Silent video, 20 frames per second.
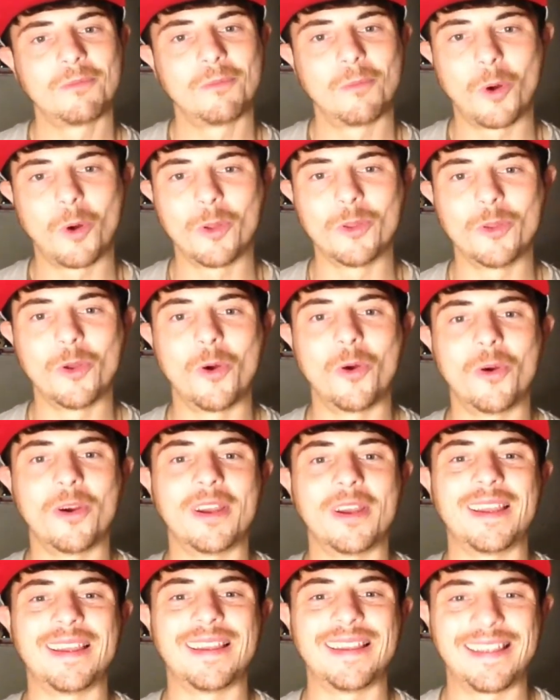Well, no,
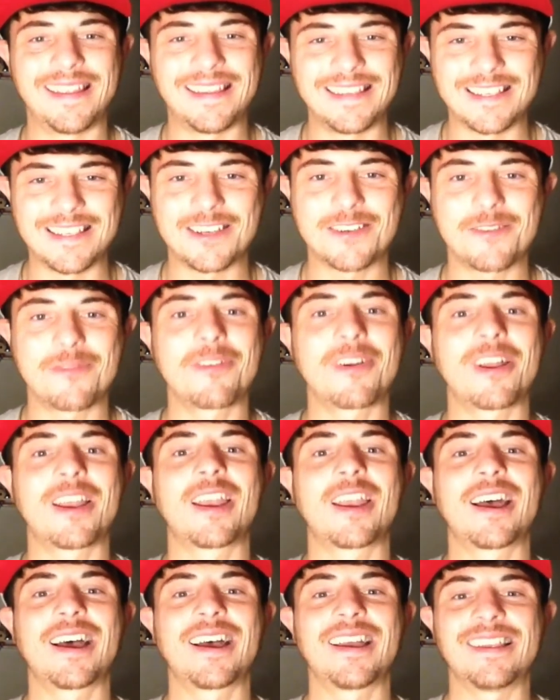he's a
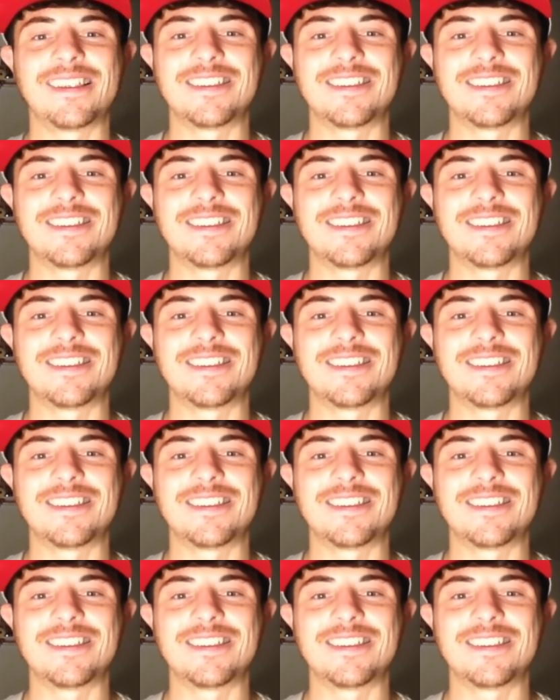defender.